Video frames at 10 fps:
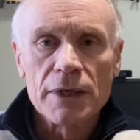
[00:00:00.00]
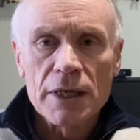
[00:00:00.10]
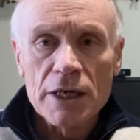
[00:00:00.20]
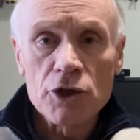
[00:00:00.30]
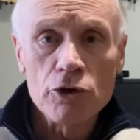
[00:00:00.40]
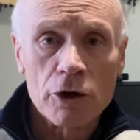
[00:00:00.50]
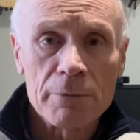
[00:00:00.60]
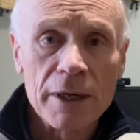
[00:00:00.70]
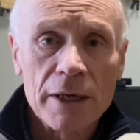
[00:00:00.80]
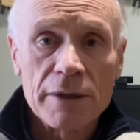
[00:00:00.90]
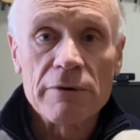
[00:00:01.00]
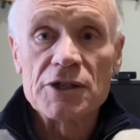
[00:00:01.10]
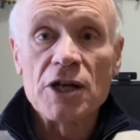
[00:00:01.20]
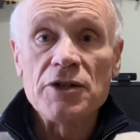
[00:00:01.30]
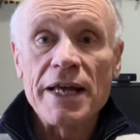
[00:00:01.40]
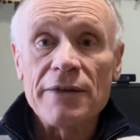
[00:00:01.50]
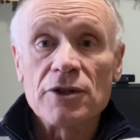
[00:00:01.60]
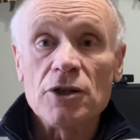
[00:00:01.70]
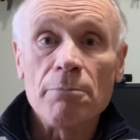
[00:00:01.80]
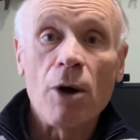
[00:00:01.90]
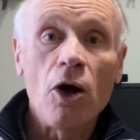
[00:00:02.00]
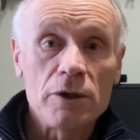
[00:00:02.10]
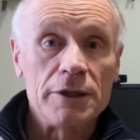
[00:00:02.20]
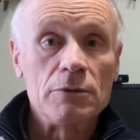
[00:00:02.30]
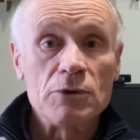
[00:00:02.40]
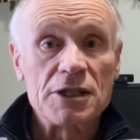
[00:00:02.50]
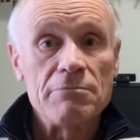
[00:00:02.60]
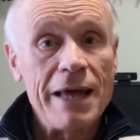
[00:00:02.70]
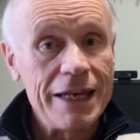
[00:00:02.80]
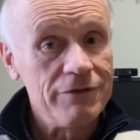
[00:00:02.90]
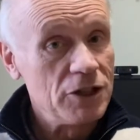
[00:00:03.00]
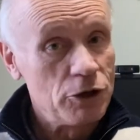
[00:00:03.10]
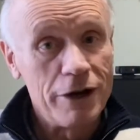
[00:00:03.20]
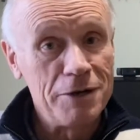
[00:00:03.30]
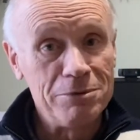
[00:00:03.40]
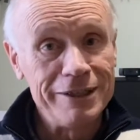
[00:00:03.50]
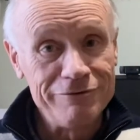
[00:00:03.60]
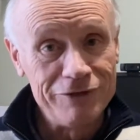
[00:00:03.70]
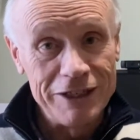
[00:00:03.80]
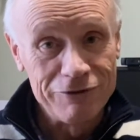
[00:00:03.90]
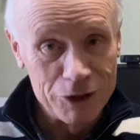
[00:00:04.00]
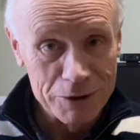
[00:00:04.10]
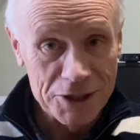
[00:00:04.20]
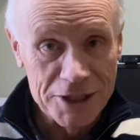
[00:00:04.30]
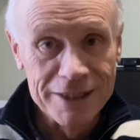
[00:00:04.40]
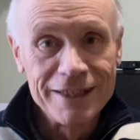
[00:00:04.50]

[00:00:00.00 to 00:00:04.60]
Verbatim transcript: In Europe, there is no doubt that Napoleon was a man of incredible influence,